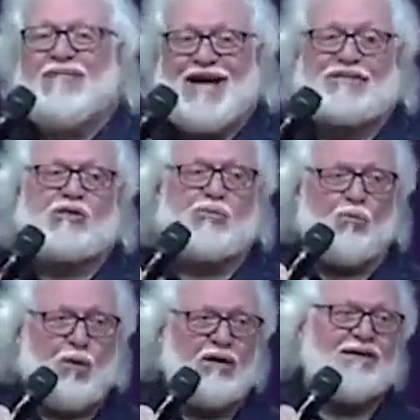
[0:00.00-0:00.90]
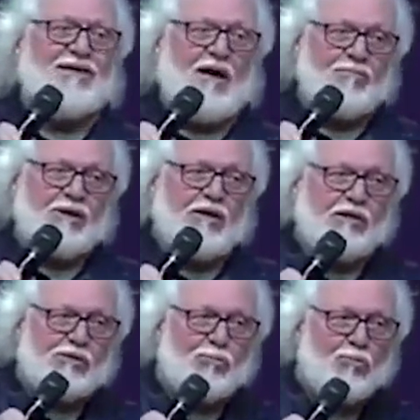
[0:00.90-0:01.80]
That's what
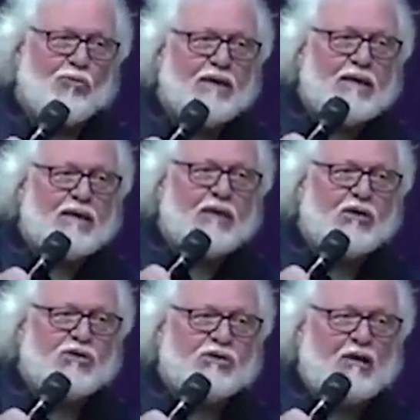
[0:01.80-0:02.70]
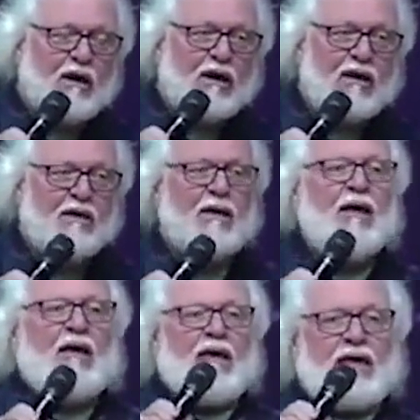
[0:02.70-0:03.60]
communism really looks like.
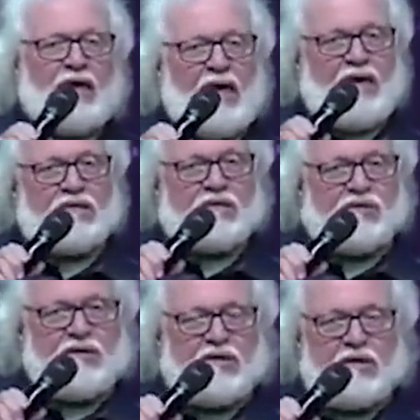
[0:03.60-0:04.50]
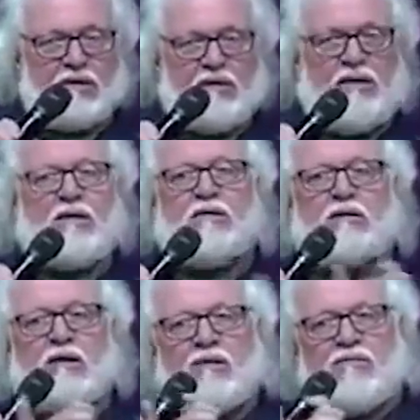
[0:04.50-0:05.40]
It has the
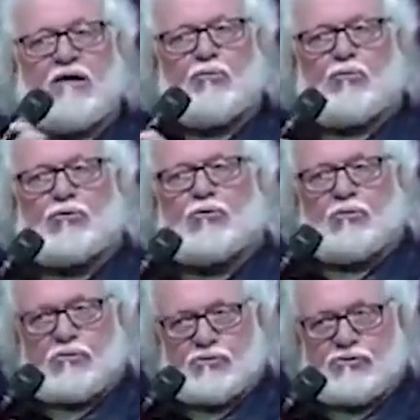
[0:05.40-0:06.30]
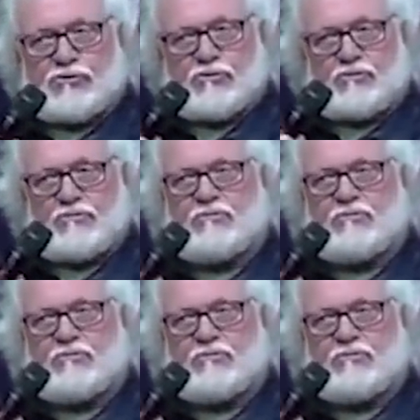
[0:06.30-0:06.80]
elite that rules.